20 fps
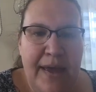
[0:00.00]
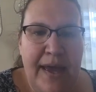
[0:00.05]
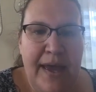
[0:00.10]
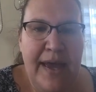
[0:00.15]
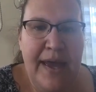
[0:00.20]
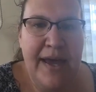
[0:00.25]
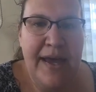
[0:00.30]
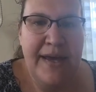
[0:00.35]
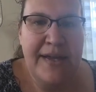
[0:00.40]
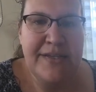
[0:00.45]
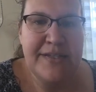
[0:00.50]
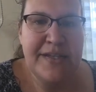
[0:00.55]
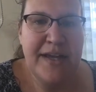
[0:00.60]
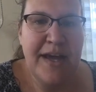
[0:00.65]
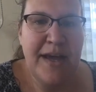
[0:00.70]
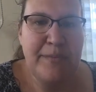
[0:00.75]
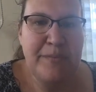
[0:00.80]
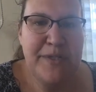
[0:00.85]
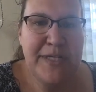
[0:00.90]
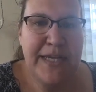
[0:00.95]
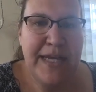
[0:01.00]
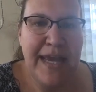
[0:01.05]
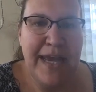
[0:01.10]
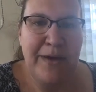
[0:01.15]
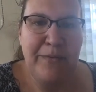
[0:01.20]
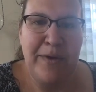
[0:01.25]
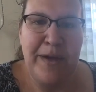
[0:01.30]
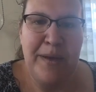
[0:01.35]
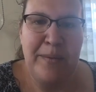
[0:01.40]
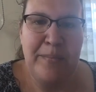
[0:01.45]
and come to
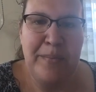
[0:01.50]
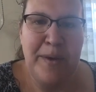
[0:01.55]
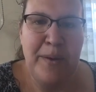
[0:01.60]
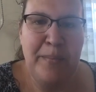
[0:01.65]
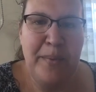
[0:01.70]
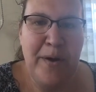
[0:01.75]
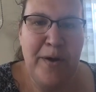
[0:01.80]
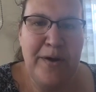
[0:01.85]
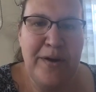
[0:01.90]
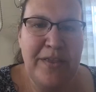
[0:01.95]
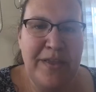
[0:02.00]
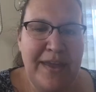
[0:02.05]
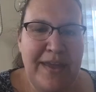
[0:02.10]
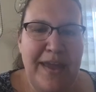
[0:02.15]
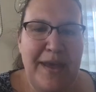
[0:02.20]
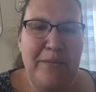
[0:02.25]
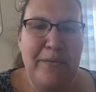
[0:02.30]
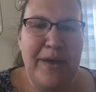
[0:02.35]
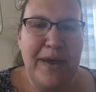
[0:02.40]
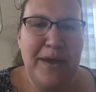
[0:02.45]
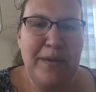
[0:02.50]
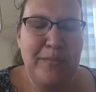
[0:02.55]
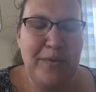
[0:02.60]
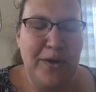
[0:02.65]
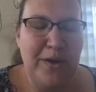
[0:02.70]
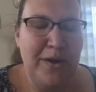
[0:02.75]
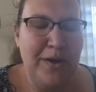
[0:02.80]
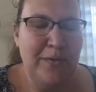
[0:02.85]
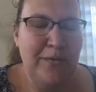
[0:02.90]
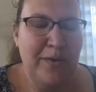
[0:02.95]
Gateway and be a part of the Gateway
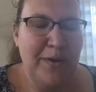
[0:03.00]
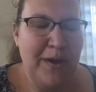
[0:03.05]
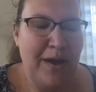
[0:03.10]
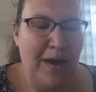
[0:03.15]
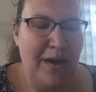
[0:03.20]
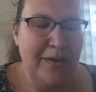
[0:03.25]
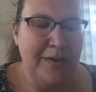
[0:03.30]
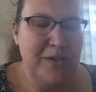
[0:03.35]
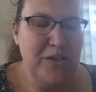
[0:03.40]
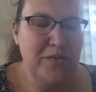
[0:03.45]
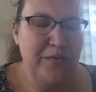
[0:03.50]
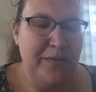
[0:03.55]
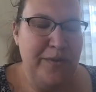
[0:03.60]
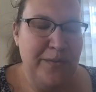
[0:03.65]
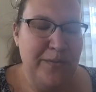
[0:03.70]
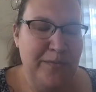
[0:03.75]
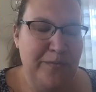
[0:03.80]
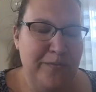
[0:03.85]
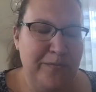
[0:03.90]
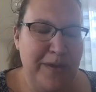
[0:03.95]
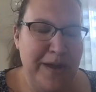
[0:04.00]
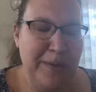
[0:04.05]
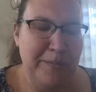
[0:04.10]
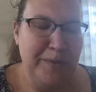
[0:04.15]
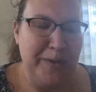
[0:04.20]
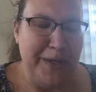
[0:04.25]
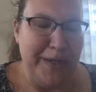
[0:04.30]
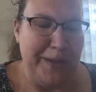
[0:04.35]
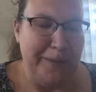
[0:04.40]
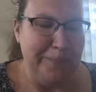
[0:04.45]
Community College
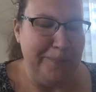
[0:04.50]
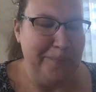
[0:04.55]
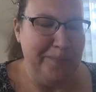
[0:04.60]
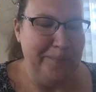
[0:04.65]
family.